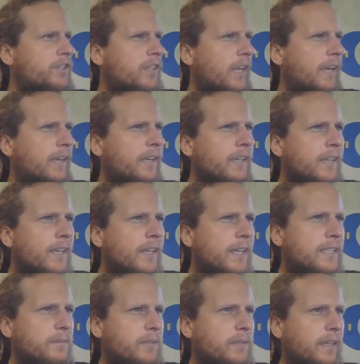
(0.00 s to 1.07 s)
Like it
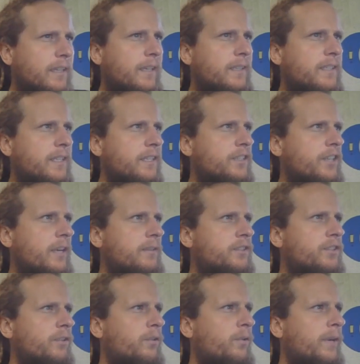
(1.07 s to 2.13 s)
seems like things get changed
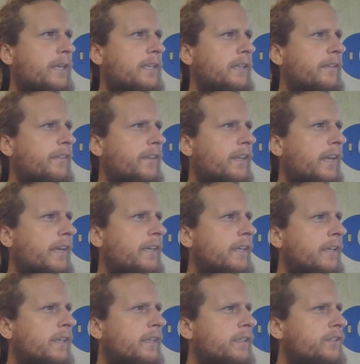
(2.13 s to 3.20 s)
so quickly that like
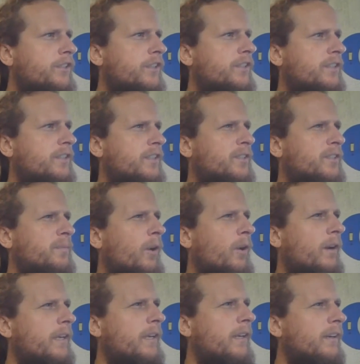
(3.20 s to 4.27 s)
just this
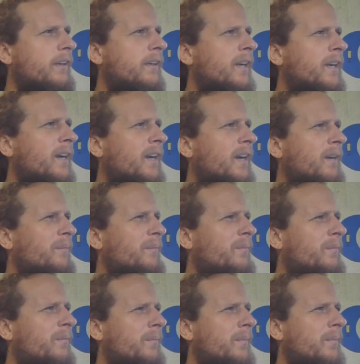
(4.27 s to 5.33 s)
morning,
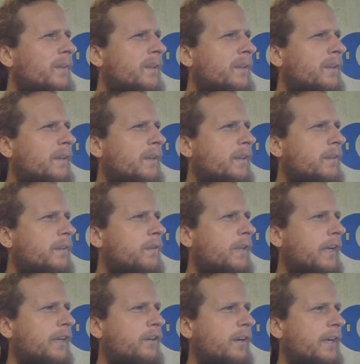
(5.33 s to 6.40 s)

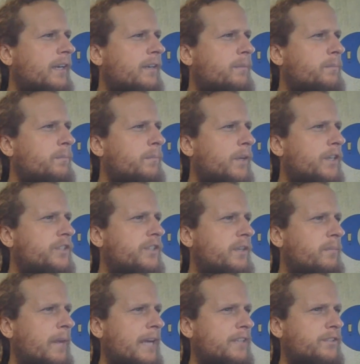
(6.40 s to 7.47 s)
like Greg merged in
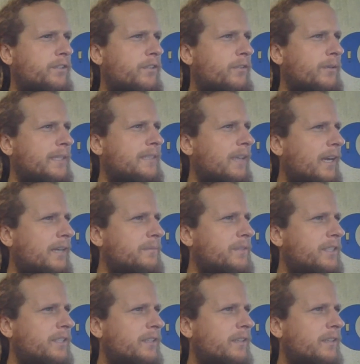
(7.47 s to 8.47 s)
master 3 times.